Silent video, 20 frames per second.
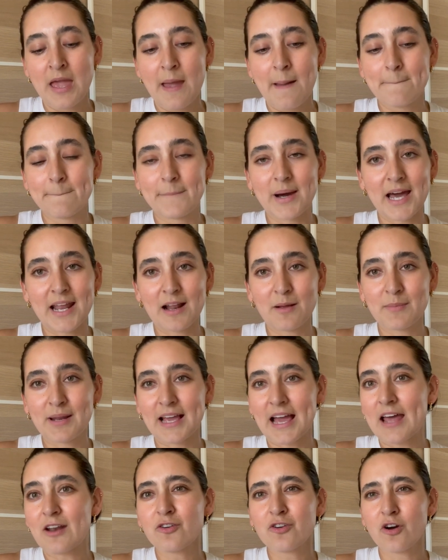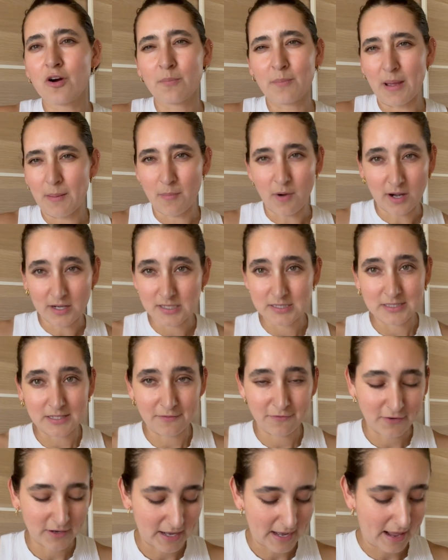But I'm like, I don't know, my body's
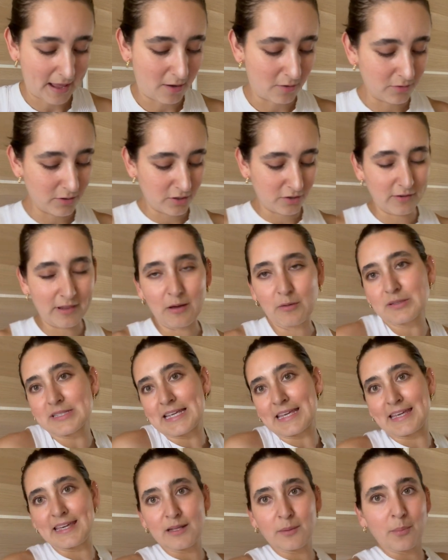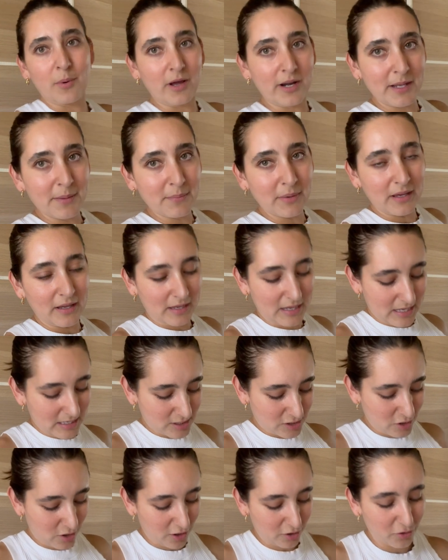different now, you know. That was a kid body,
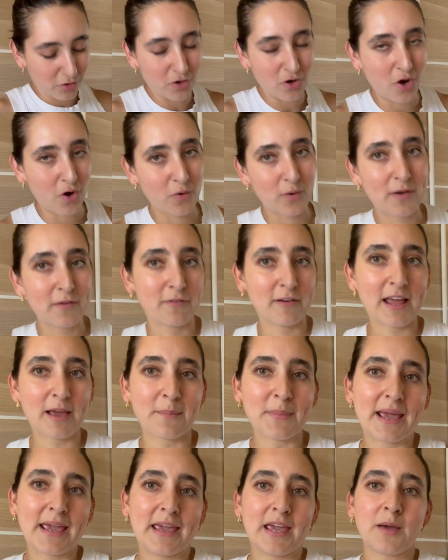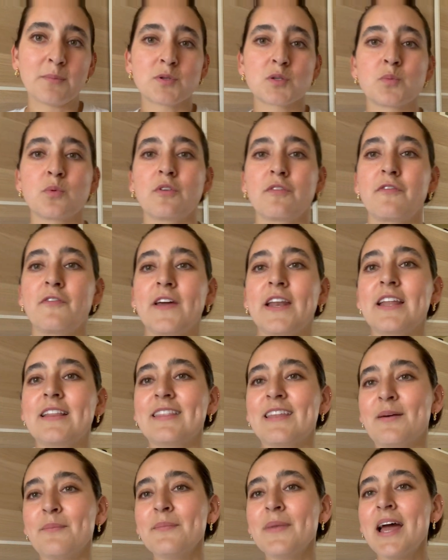so I don't know if like my hips will fit in
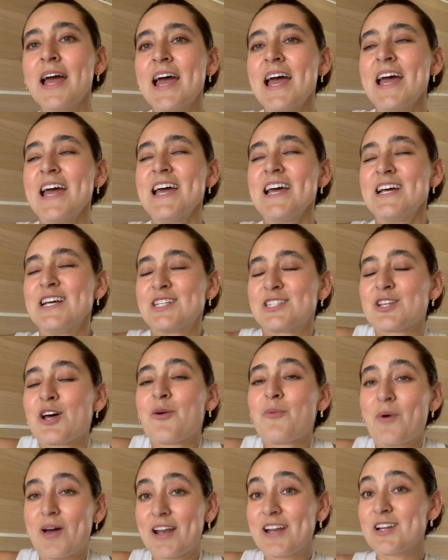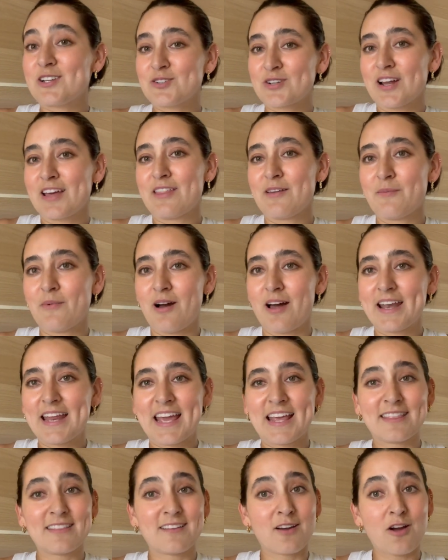them. So I wanted to try them on,
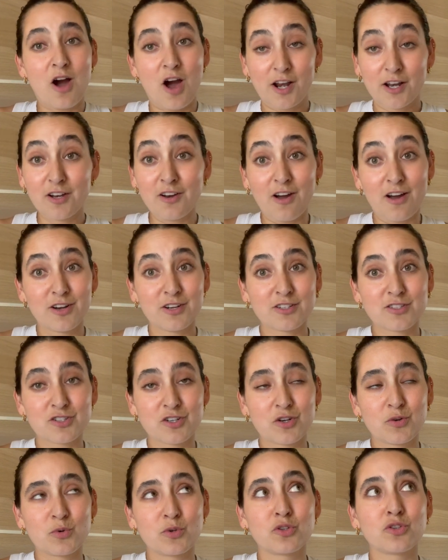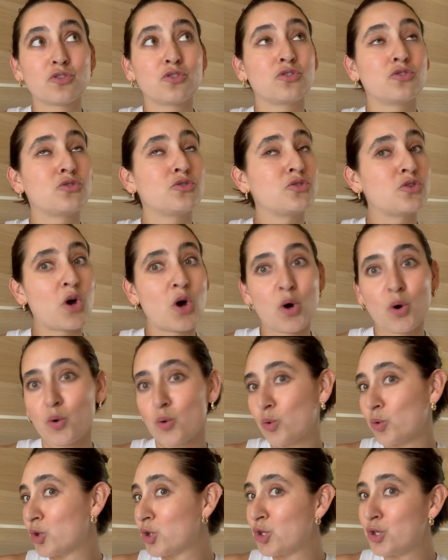and the cotton on skirt was
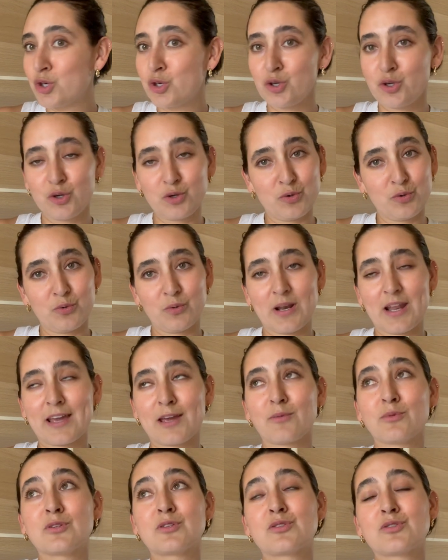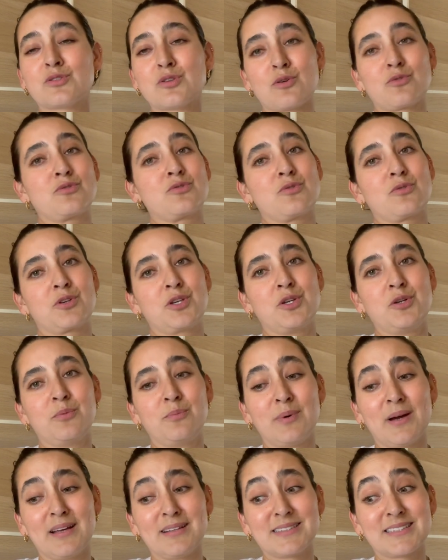so cute. Like it was so cute.
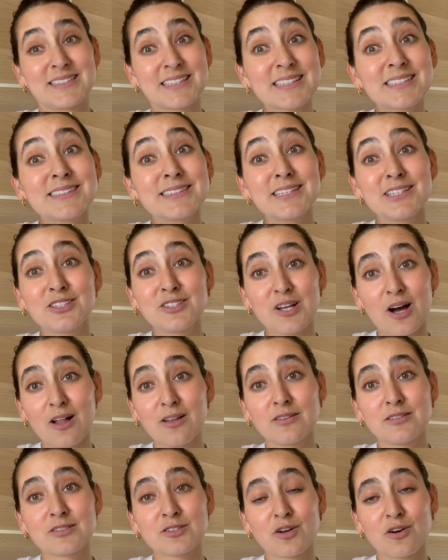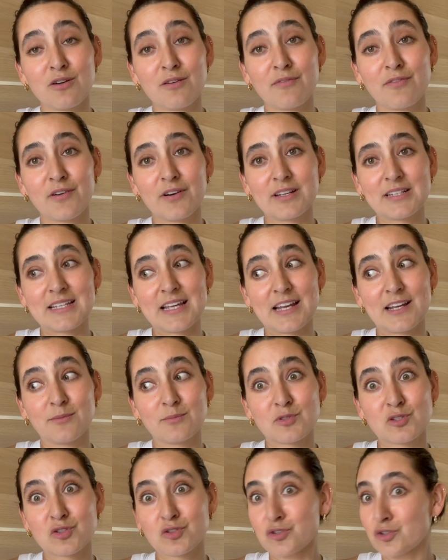But $60, girl, for a denim
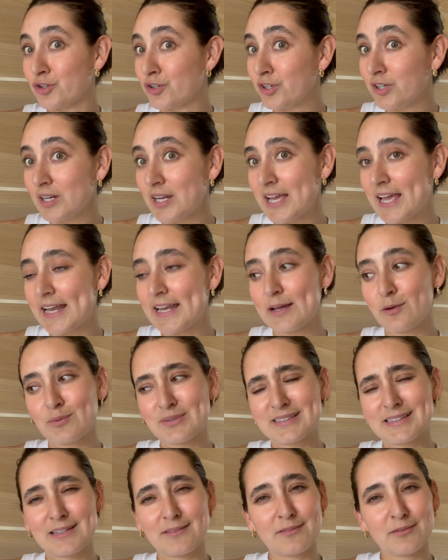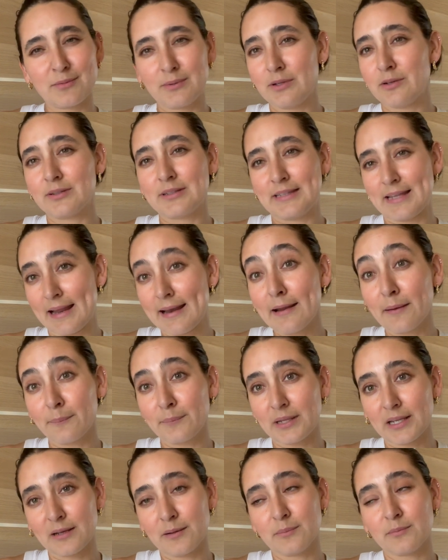skirt, and it wasn't even real denim.
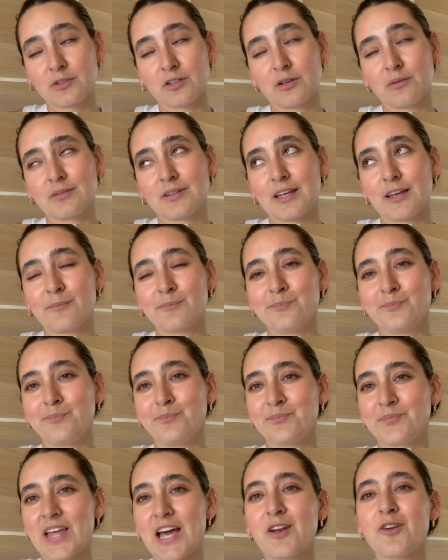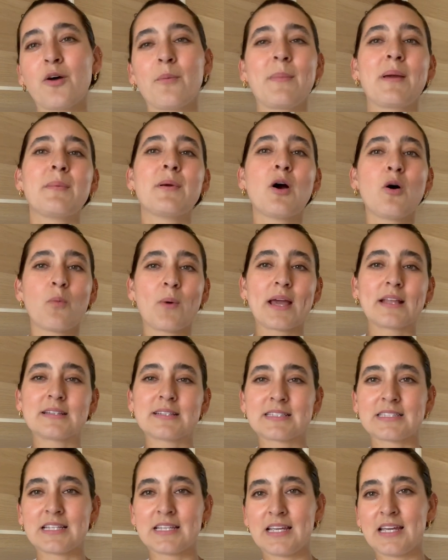So I was like, I don't know, maybe I'll wait to
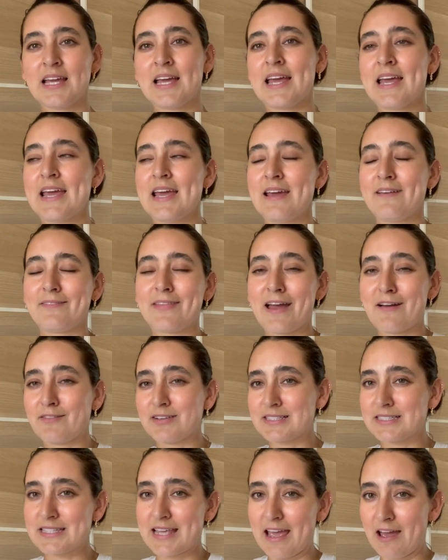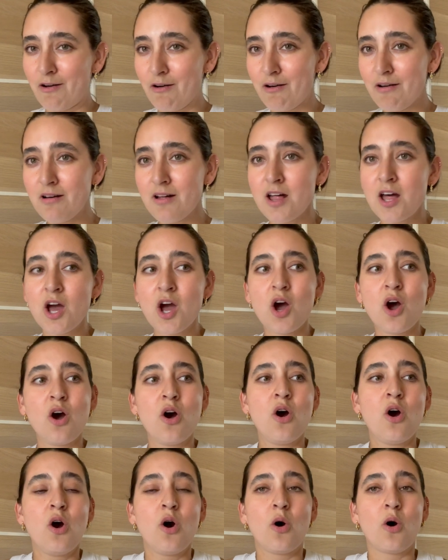see if they have a sale,
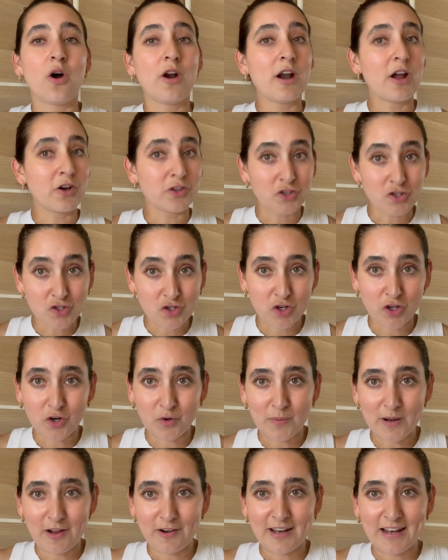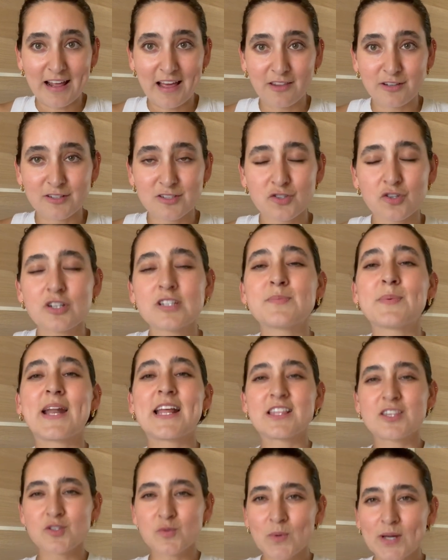or I'll just look around at other stores. But I
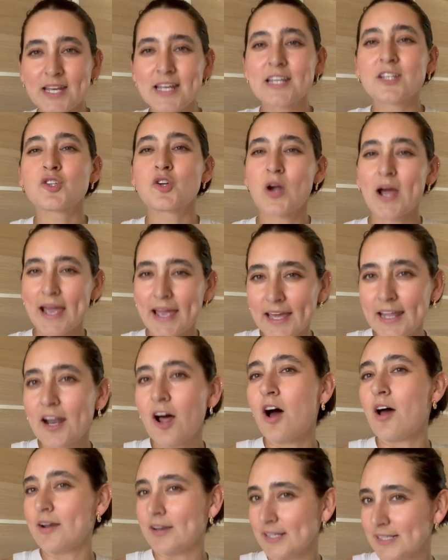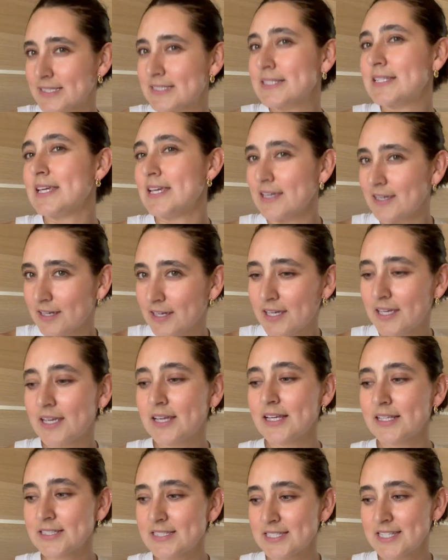just wanted to try it on and see.
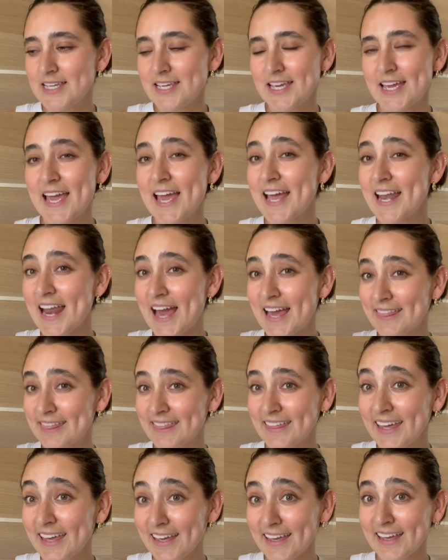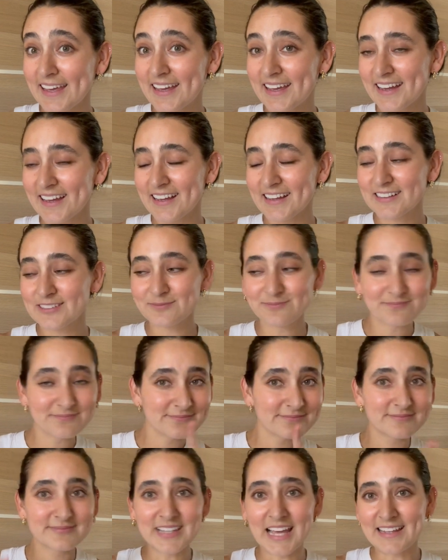And I think
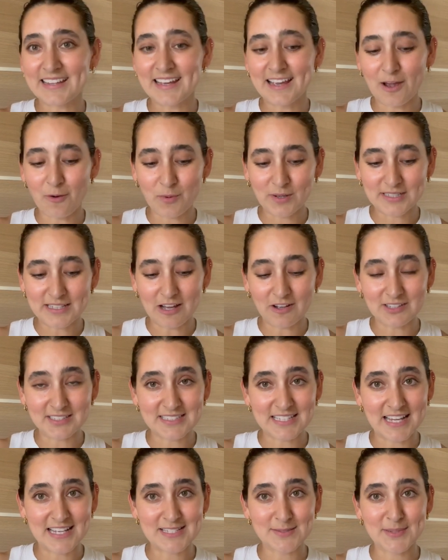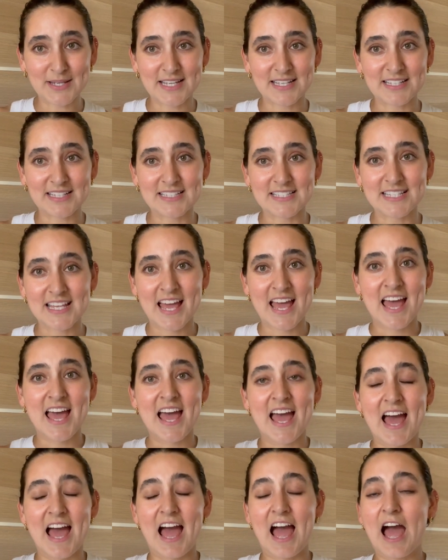I went down a size, because
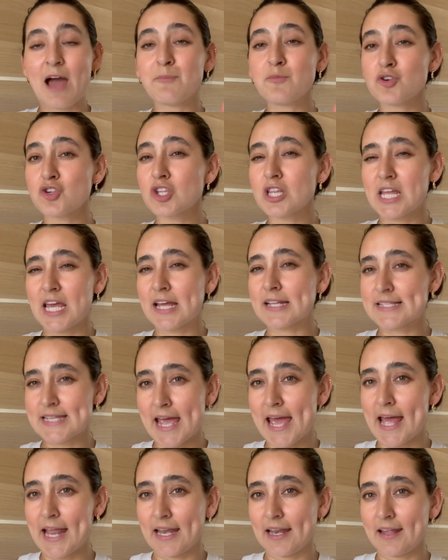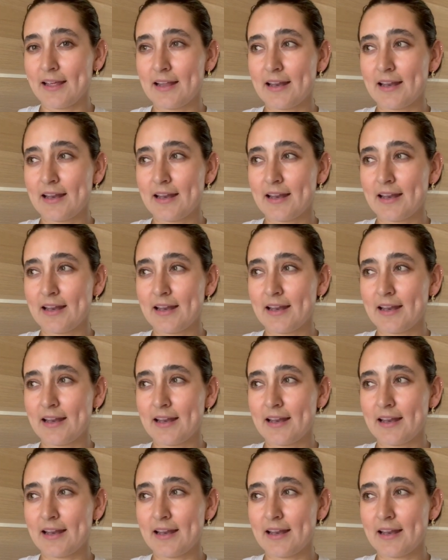I'm usually a 10.